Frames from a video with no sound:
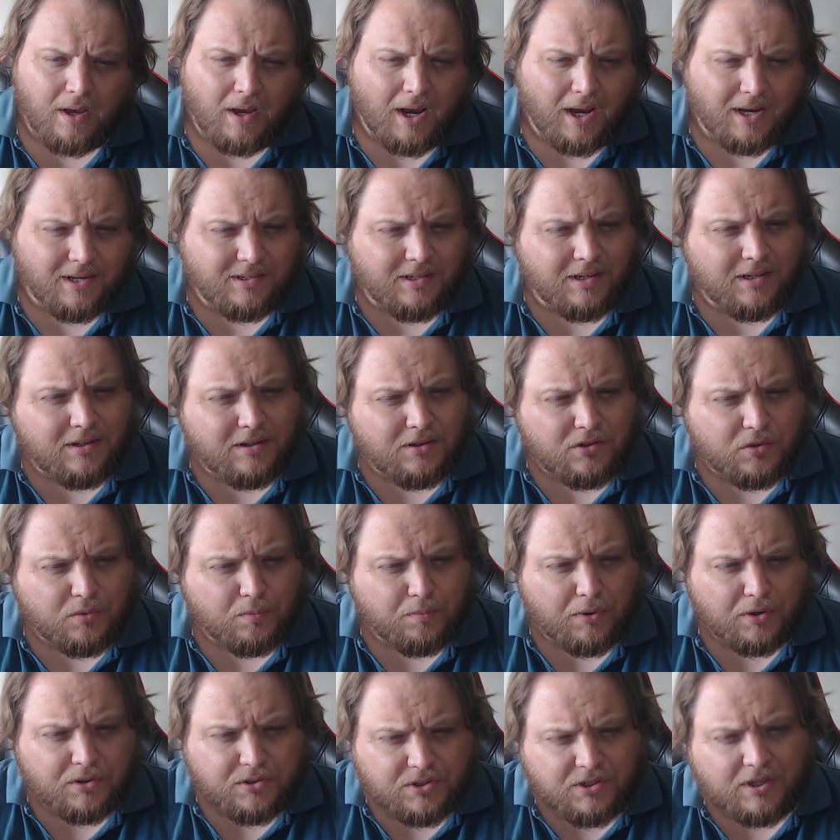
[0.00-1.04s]
I see this
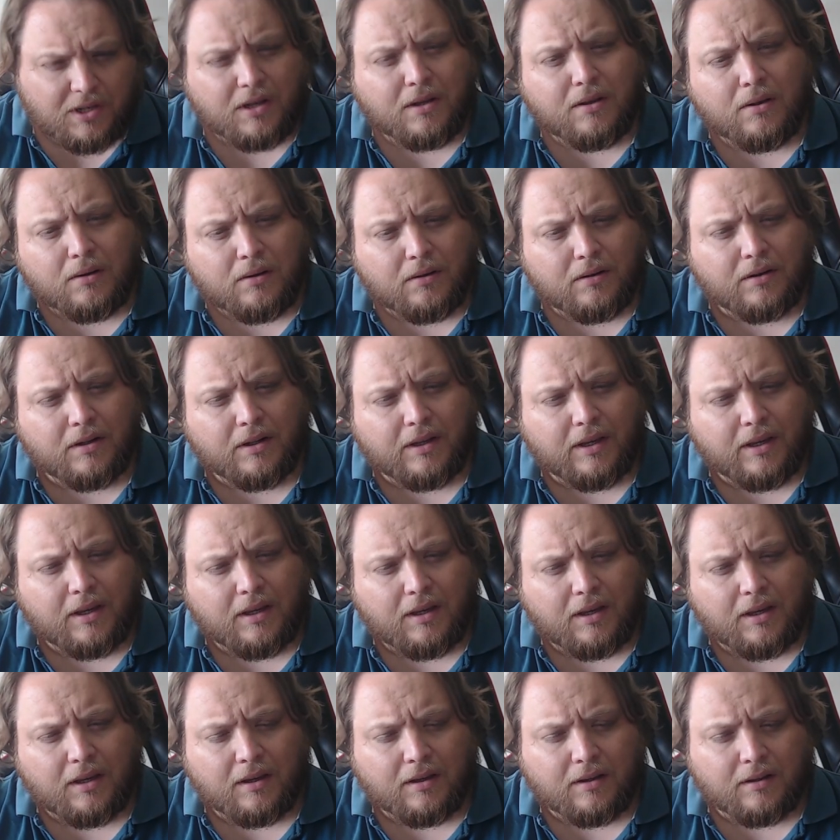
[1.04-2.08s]
particularly
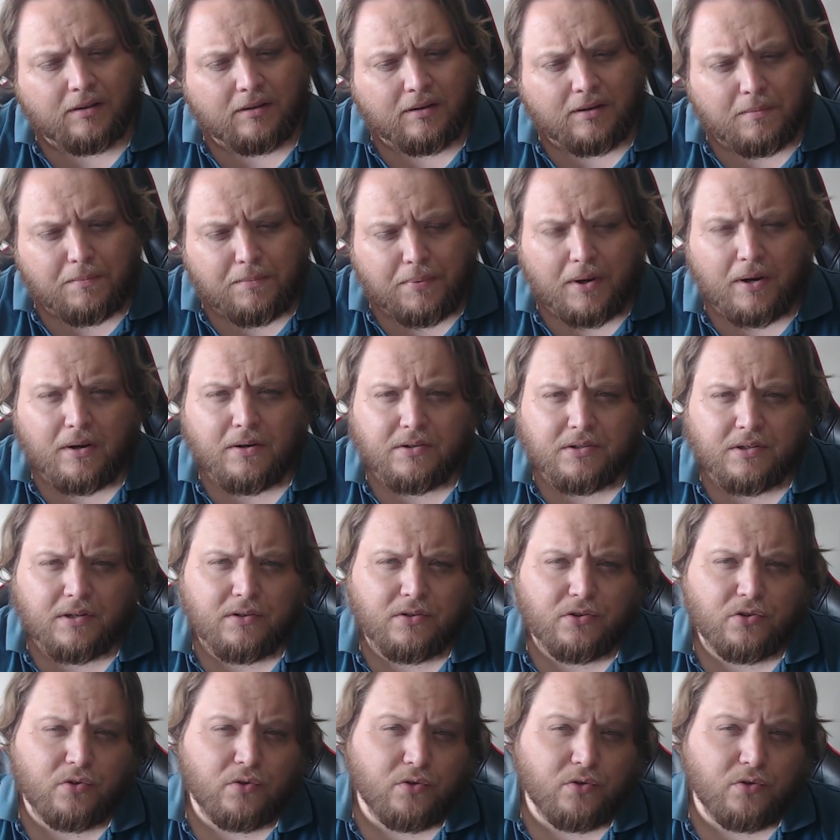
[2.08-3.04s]
in comparisons to